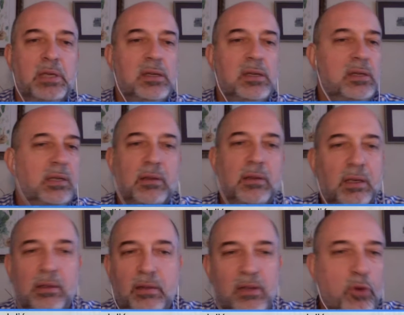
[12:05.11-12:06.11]
and the
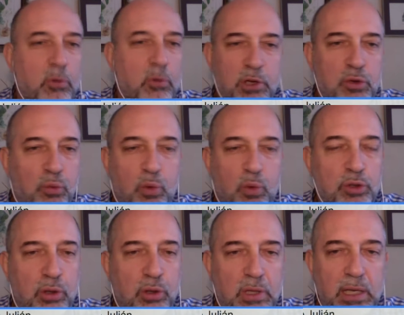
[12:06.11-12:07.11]
information was not
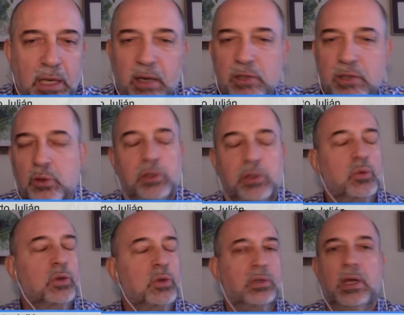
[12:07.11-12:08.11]
there, so it was
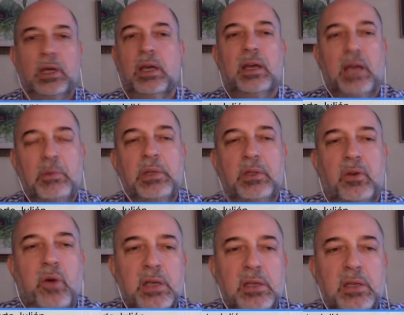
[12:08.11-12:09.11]
a bit crazy.
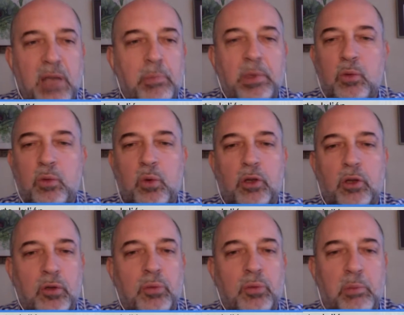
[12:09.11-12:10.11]
It happened to a lot of
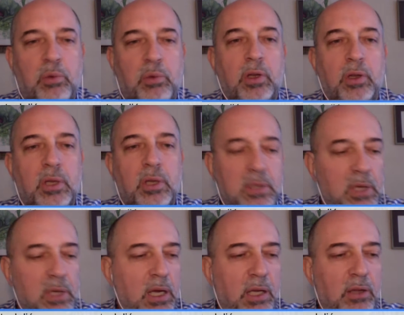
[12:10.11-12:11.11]
people
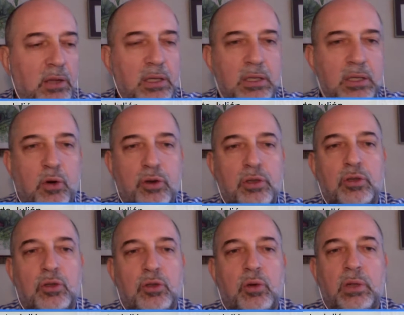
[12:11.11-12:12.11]
in this course.
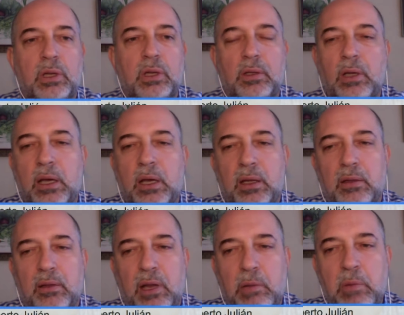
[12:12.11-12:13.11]
So there
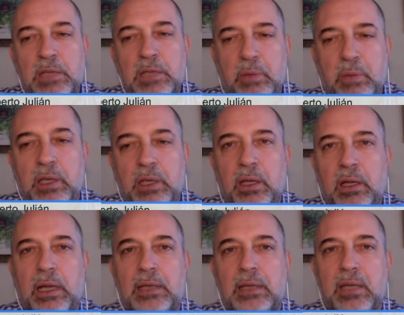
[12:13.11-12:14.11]
must be, let's
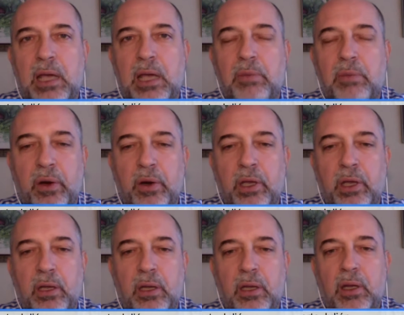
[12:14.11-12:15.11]
say, a very
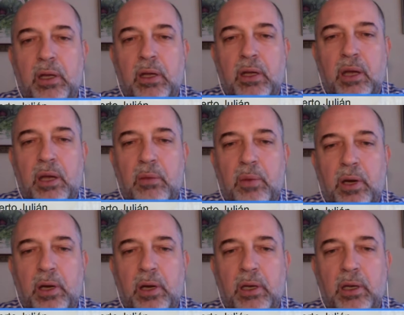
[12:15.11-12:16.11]

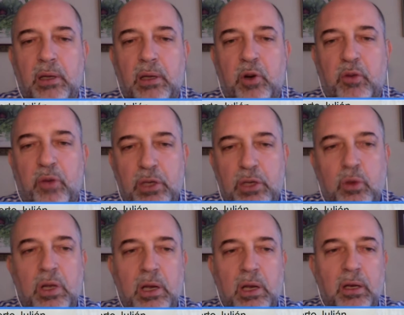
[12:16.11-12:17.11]

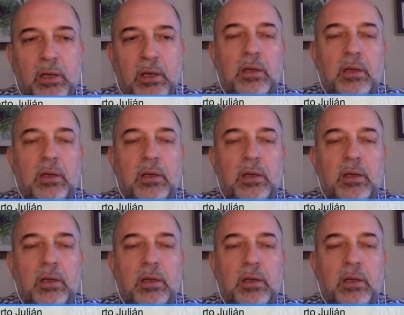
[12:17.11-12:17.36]
professional